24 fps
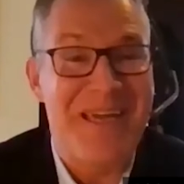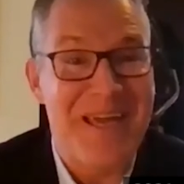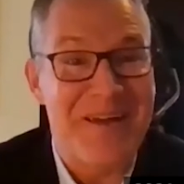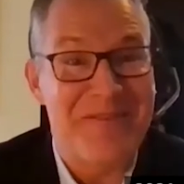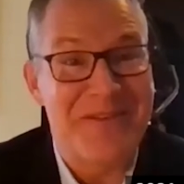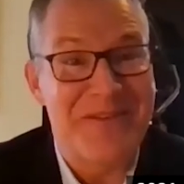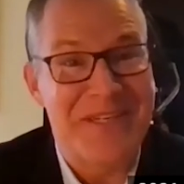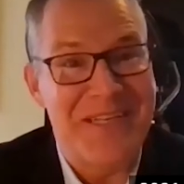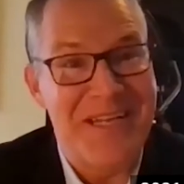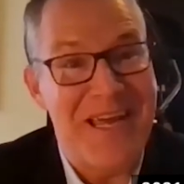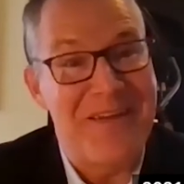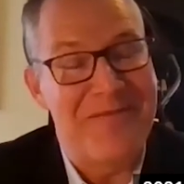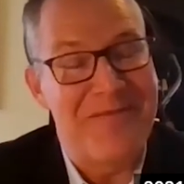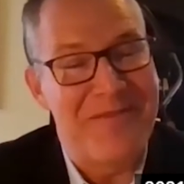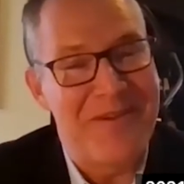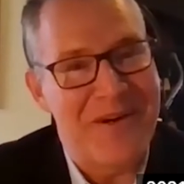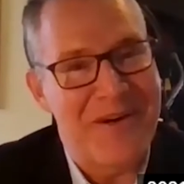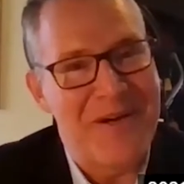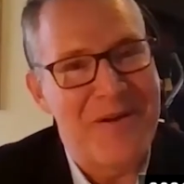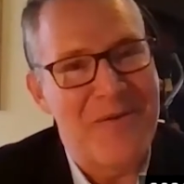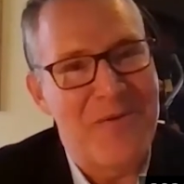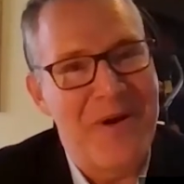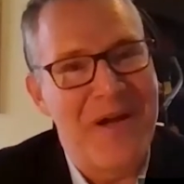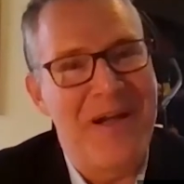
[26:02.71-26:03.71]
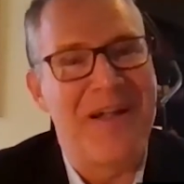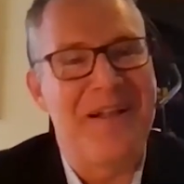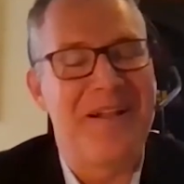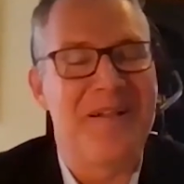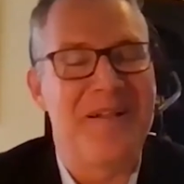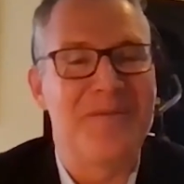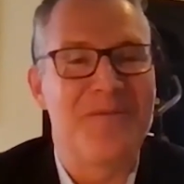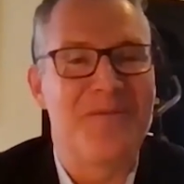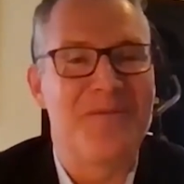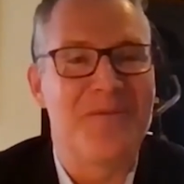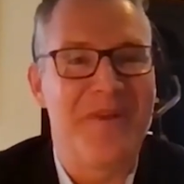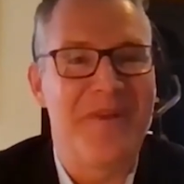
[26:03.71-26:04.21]
every day very
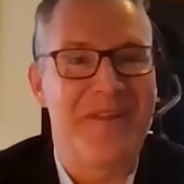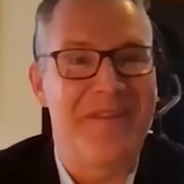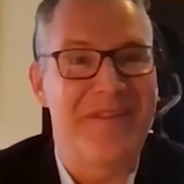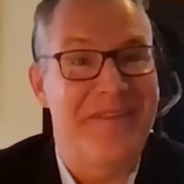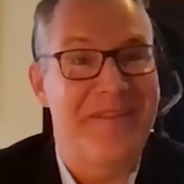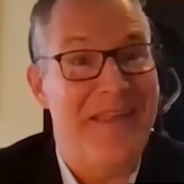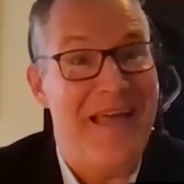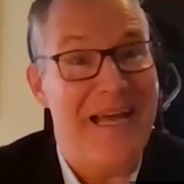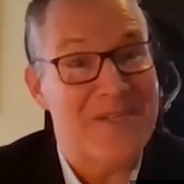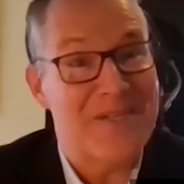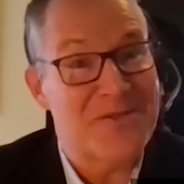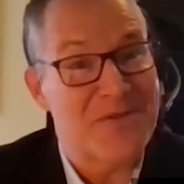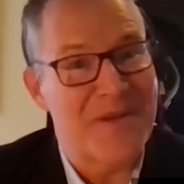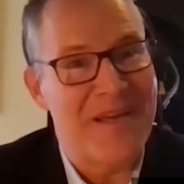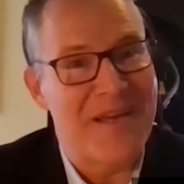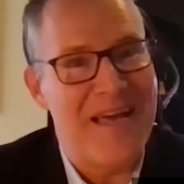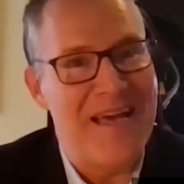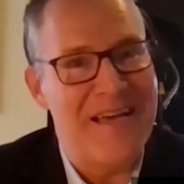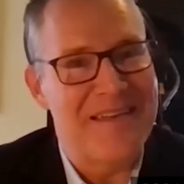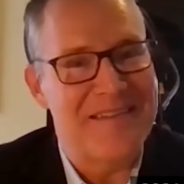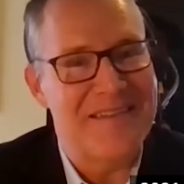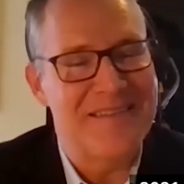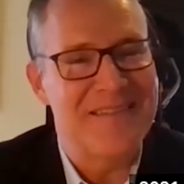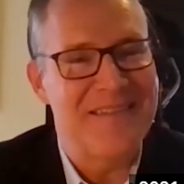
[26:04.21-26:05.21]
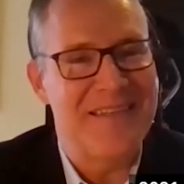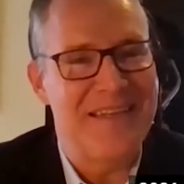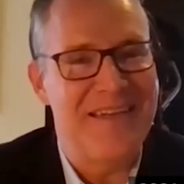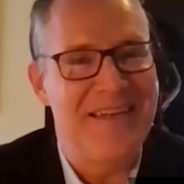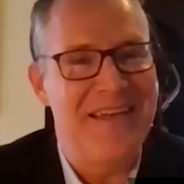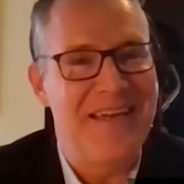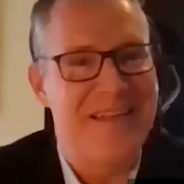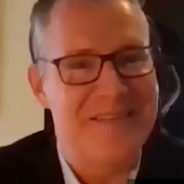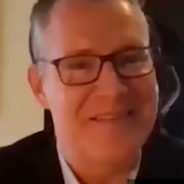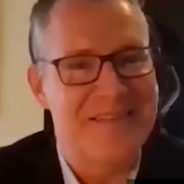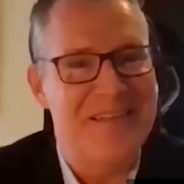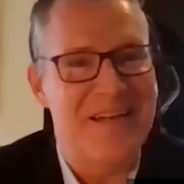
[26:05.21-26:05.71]
well with natural gas
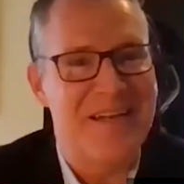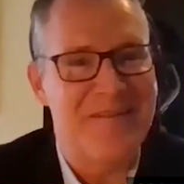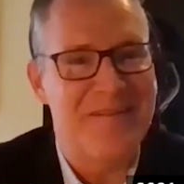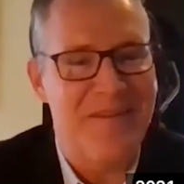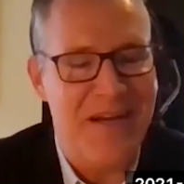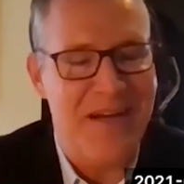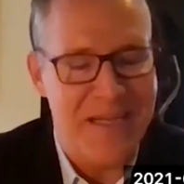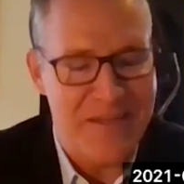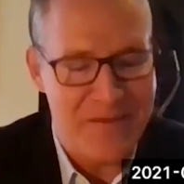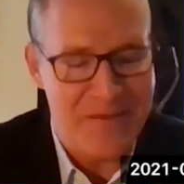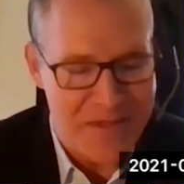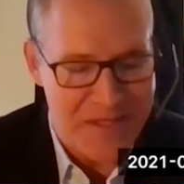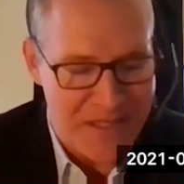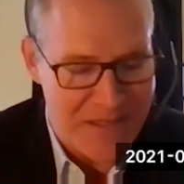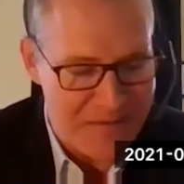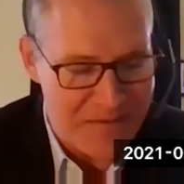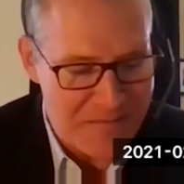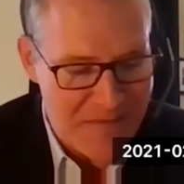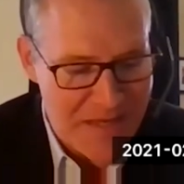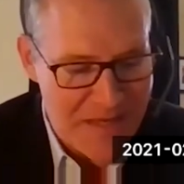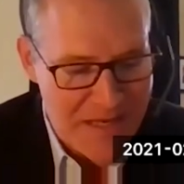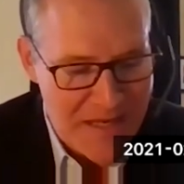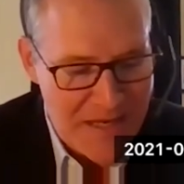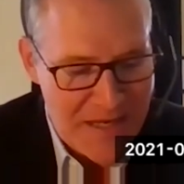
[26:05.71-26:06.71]
instead of hydrogen.